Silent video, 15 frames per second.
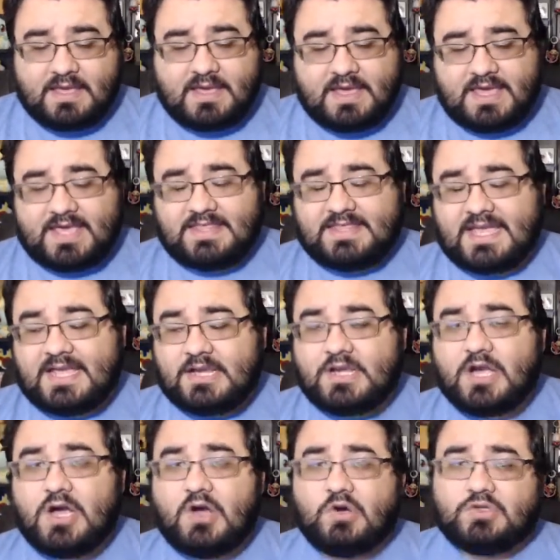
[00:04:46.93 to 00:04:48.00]
He then
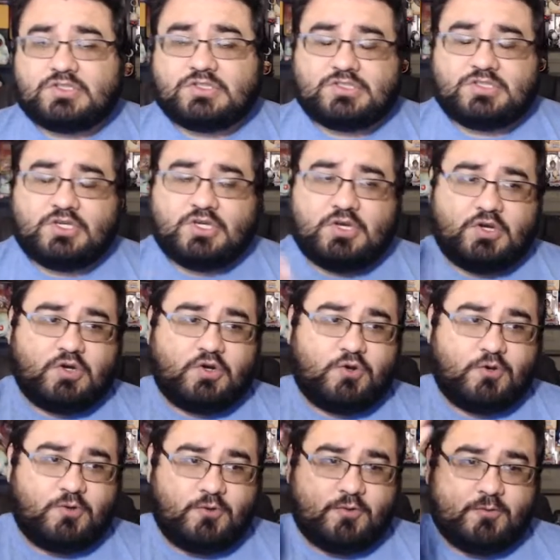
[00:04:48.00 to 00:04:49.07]
goes
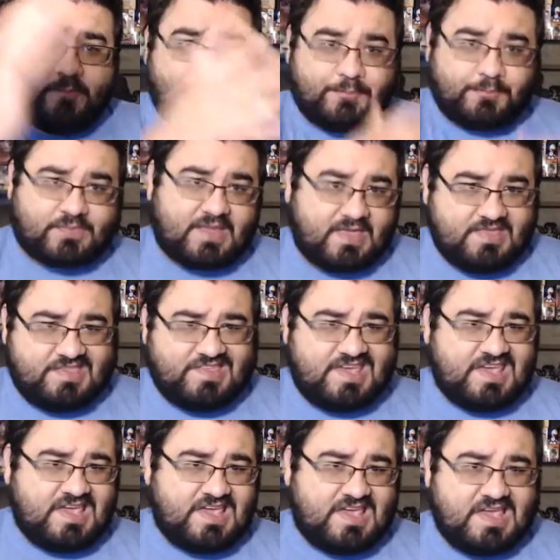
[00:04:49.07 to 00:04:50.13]
to
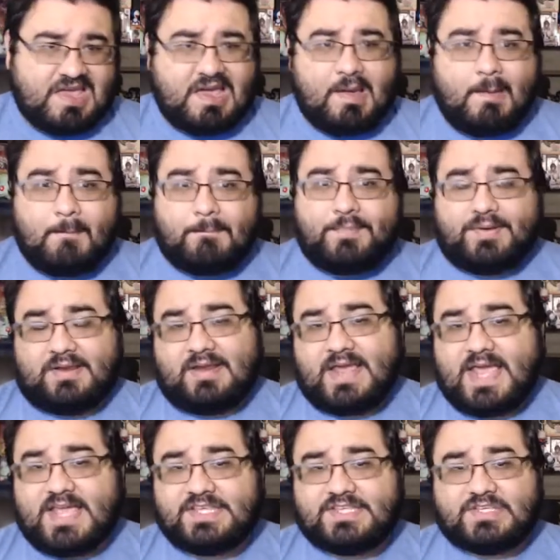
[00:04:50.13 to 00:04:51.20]
the
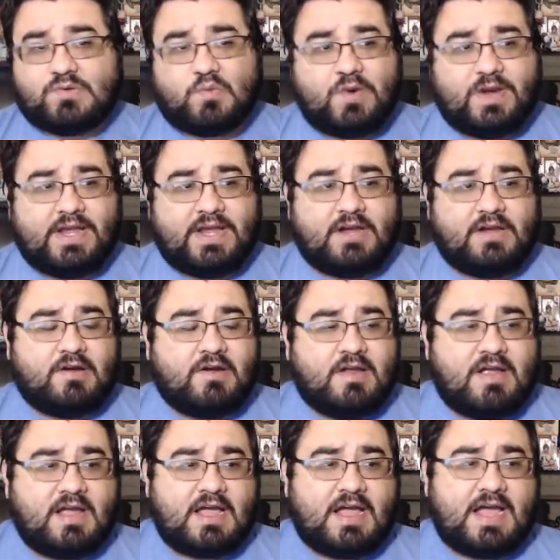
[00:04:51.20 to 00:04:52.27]
place where
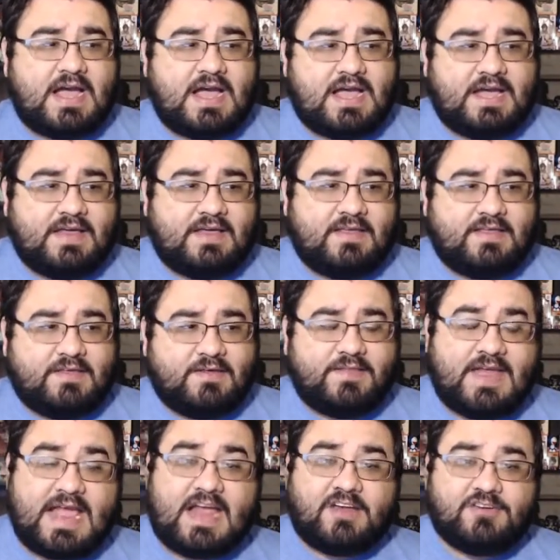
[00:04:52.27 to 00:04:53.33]

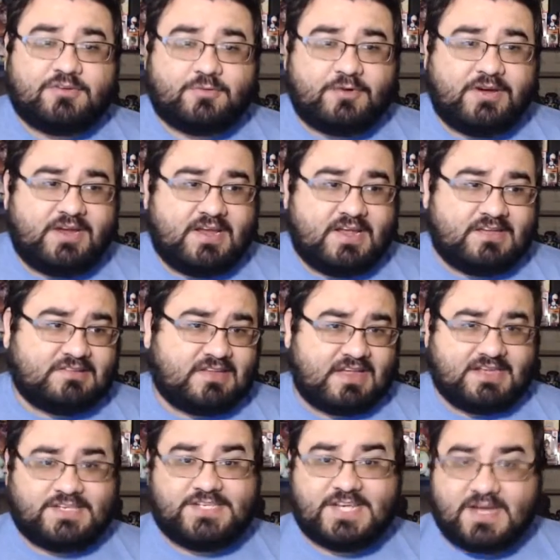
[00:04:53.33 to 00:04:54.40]
the address where he is, a
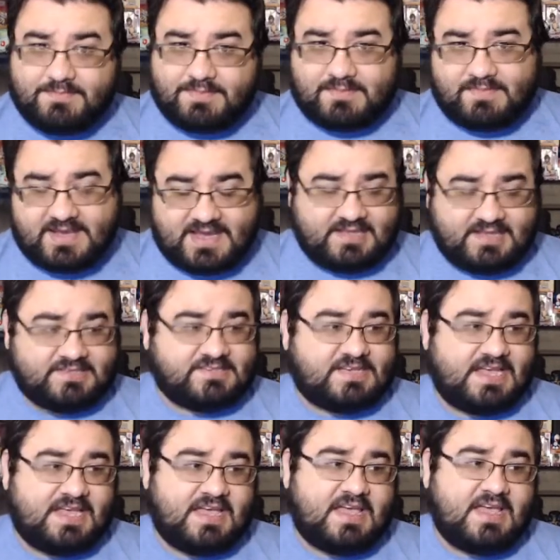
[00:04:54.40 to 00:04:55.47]
dump, may I
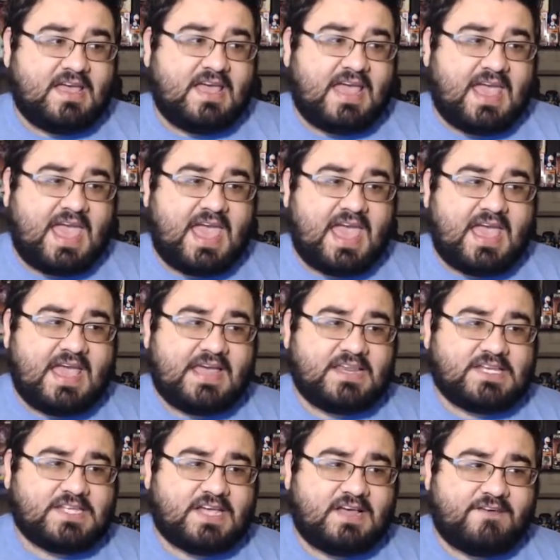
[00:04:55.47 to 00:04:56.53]
say, and
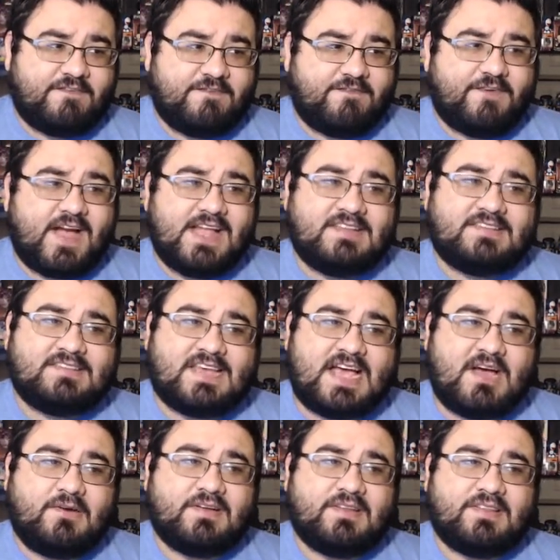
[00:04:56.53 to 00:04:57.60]
finds
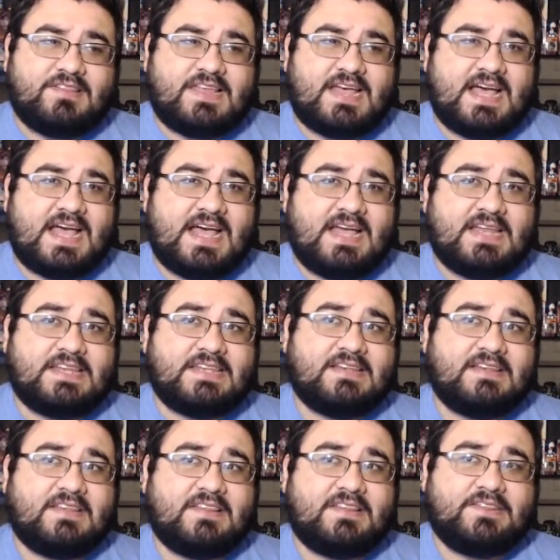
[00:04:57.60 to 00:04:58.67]
out that
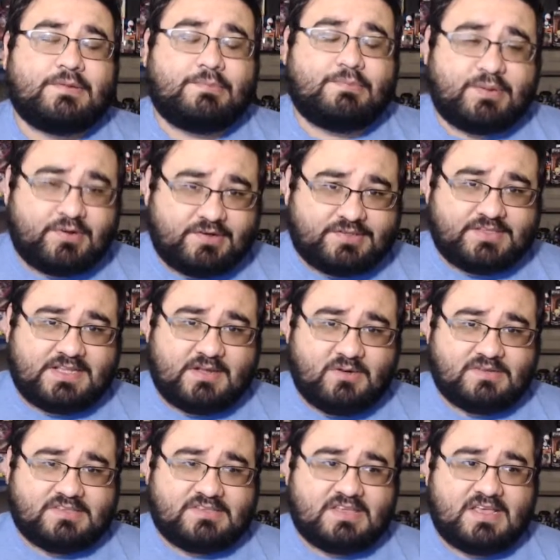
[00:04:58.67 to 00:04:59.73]
the person that
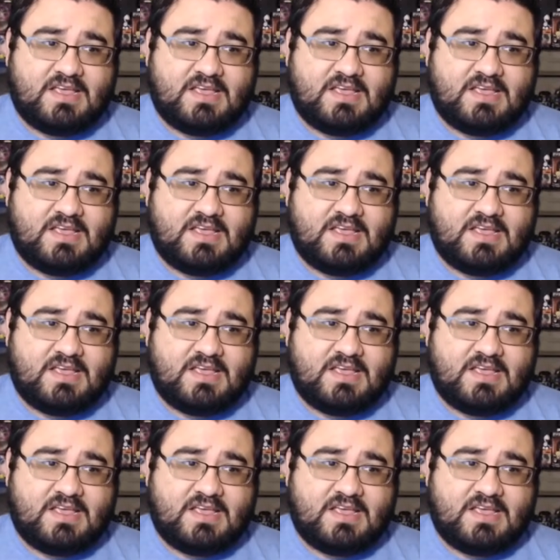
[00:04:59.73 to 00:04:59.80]
was